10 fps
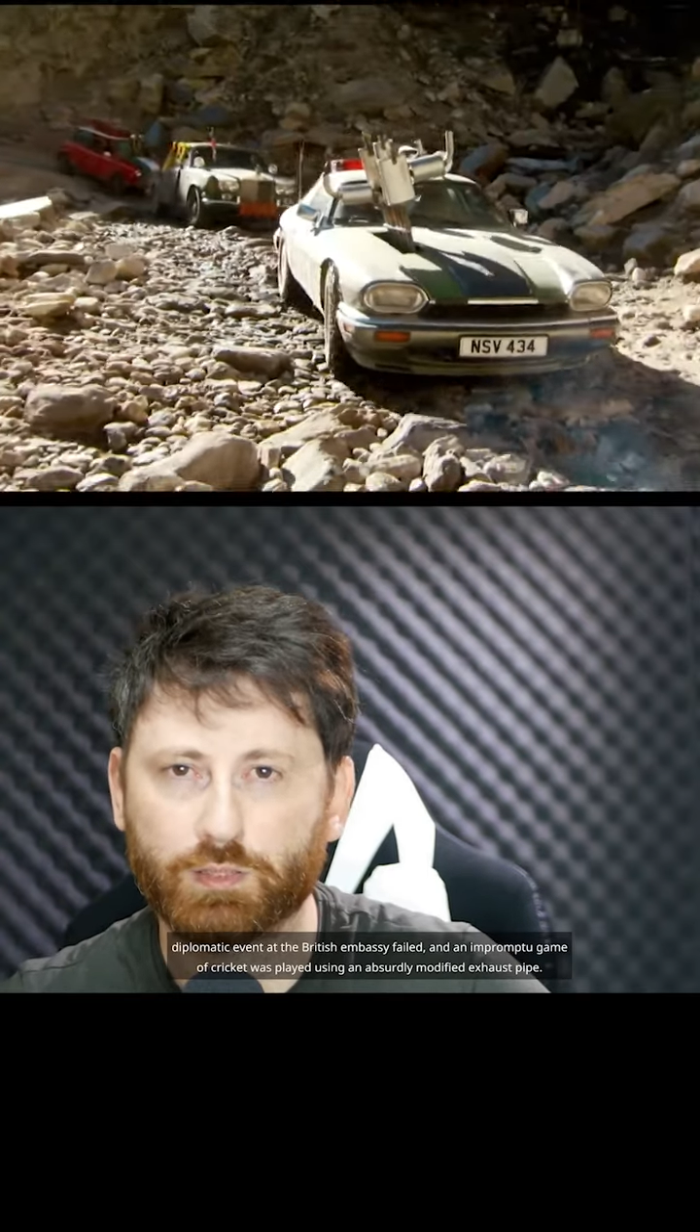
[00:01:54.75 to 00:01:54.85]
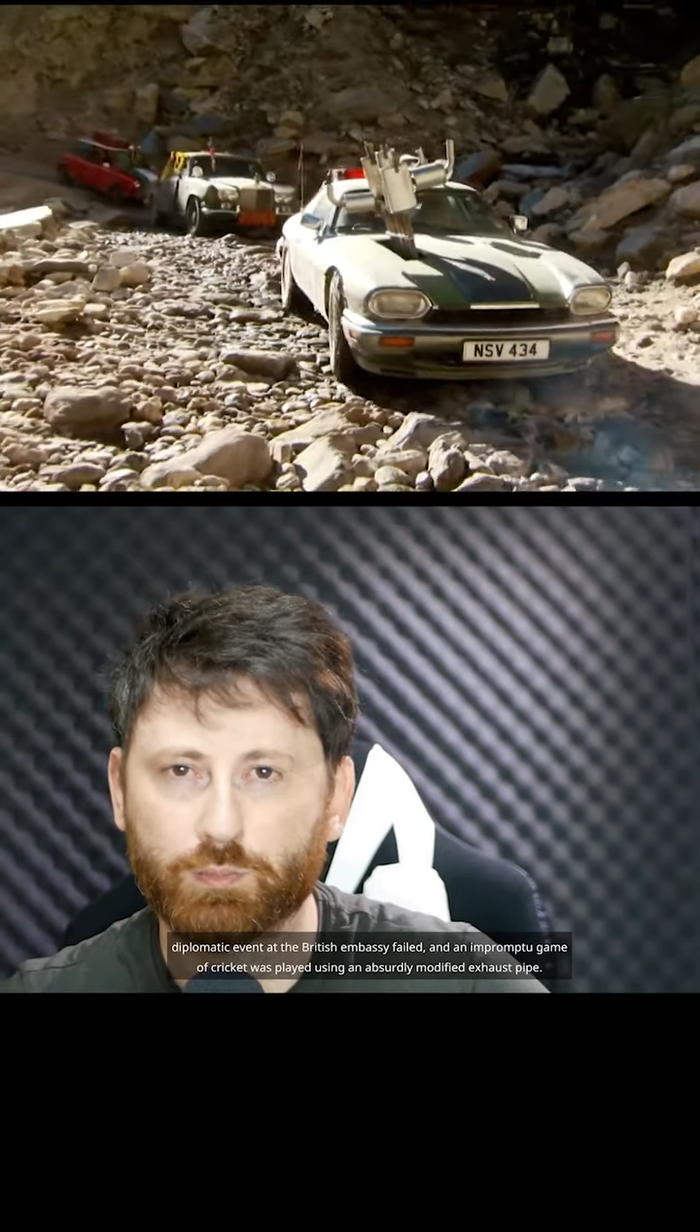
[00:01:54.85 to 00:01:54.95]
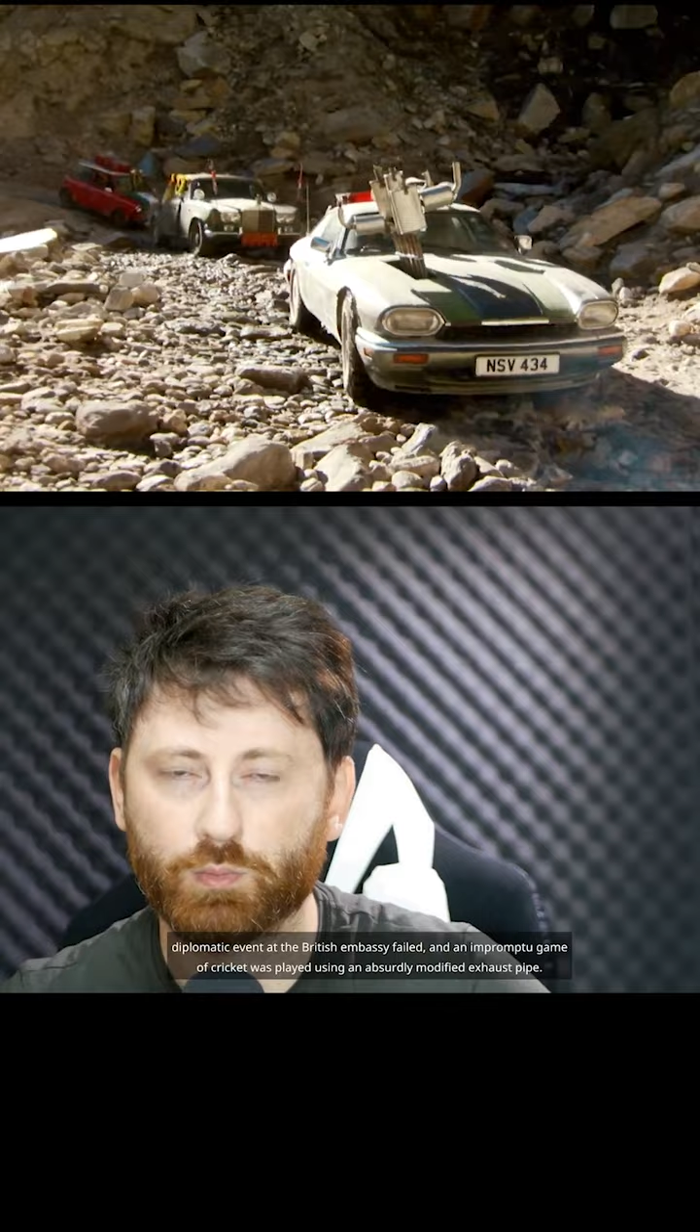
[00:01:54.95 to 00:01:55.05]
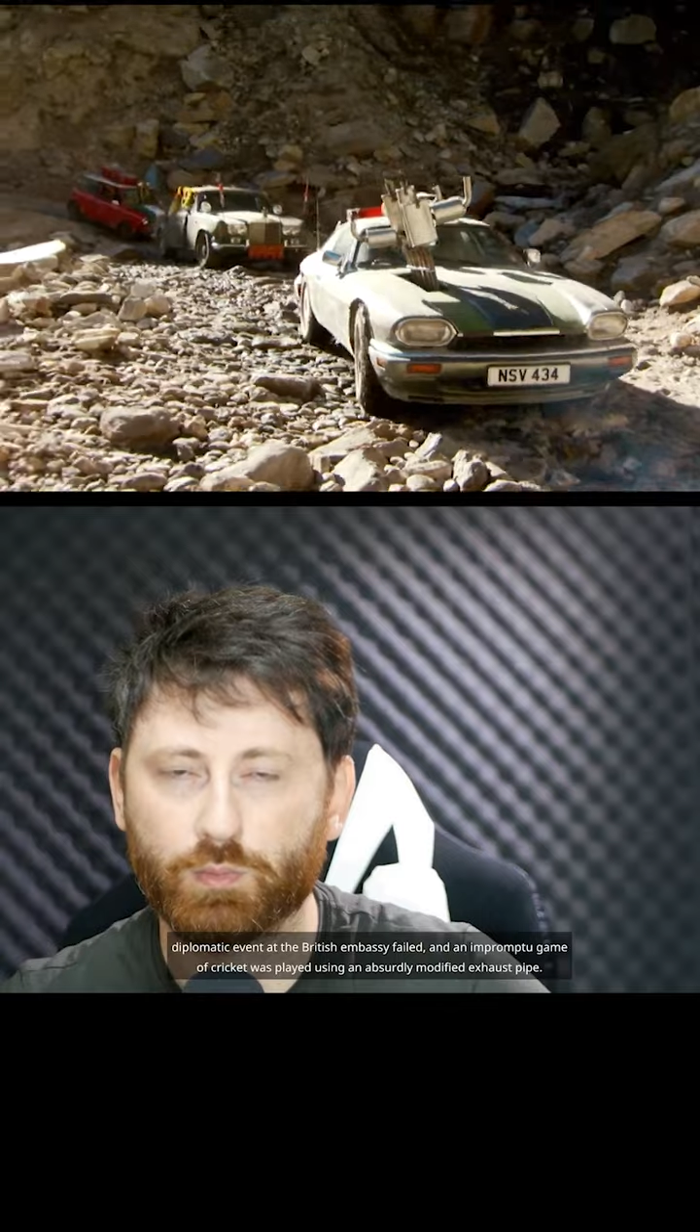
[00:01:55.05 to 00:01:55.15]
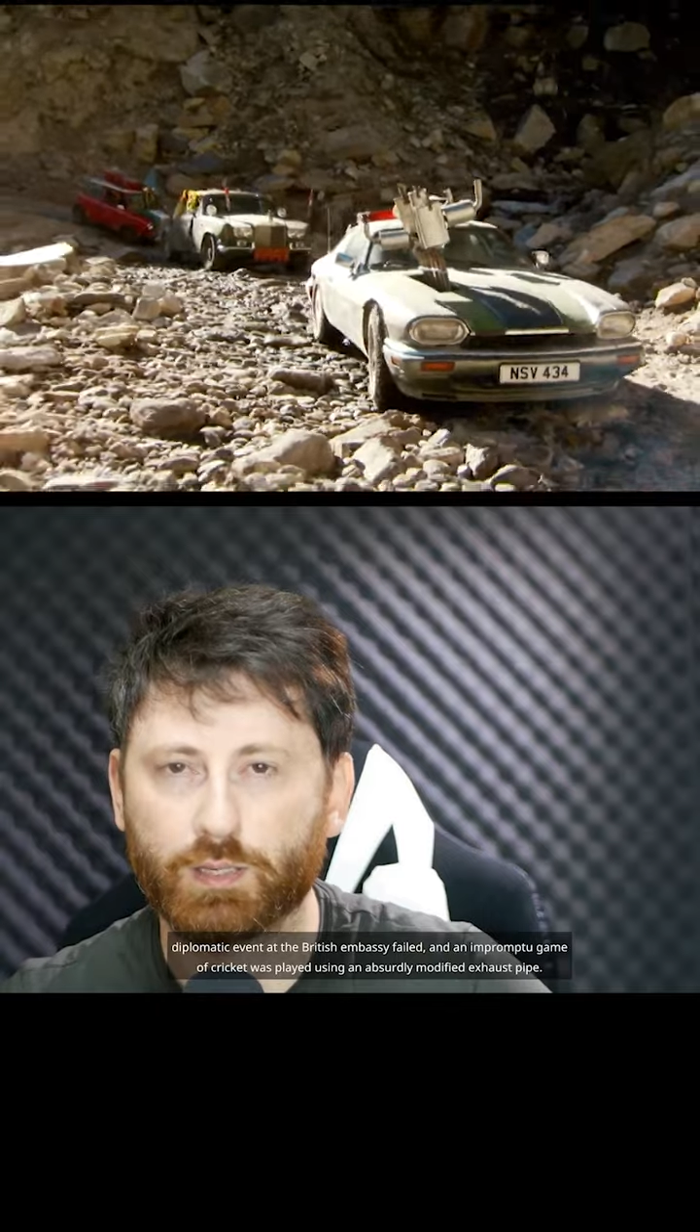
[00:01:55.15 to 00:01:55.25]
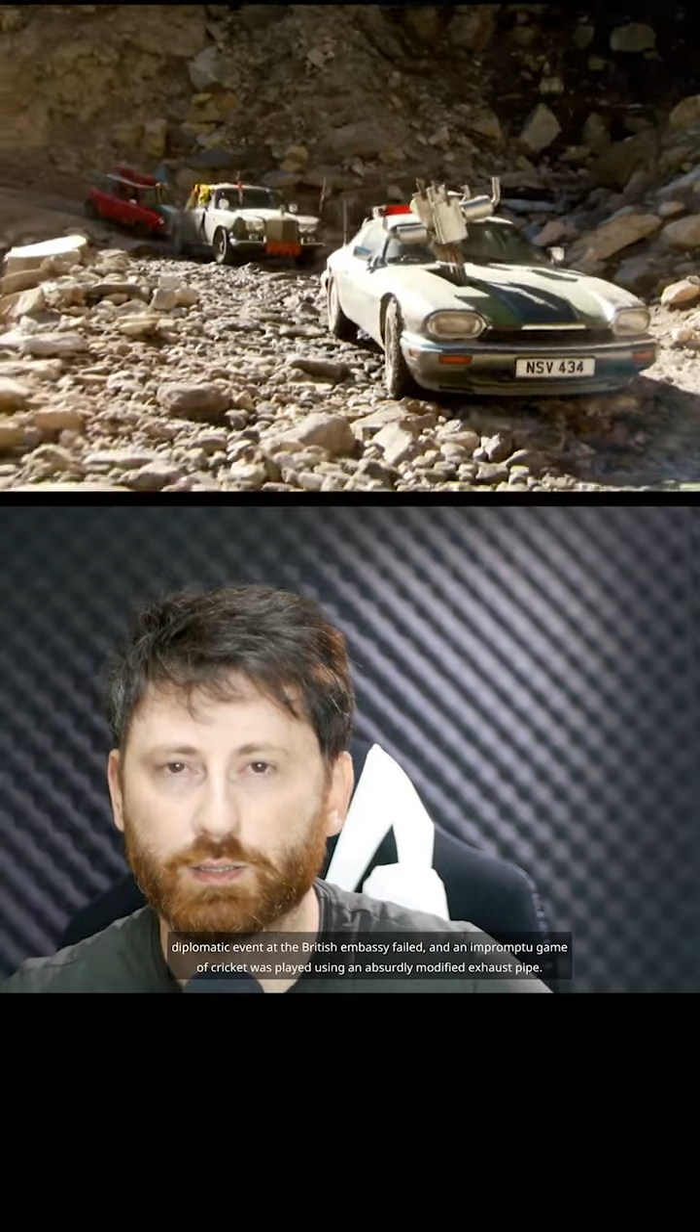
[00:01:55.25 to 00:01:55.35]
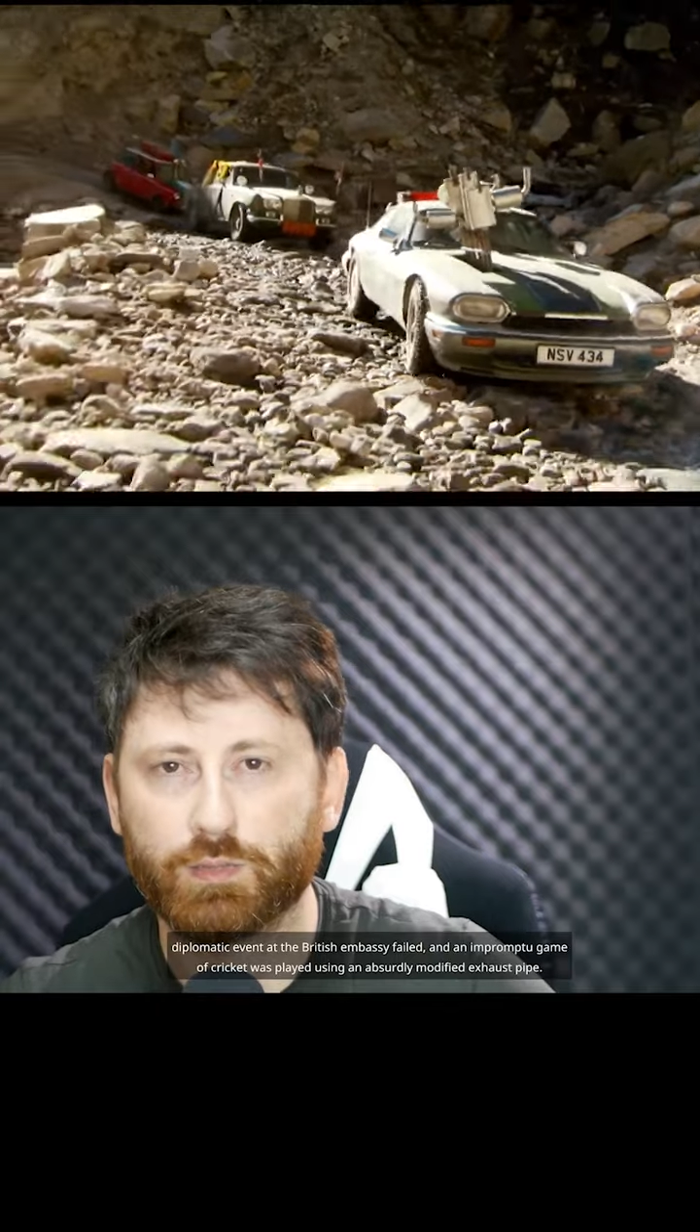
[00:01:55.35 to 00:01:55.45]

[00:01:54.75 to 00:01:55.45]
diplomatic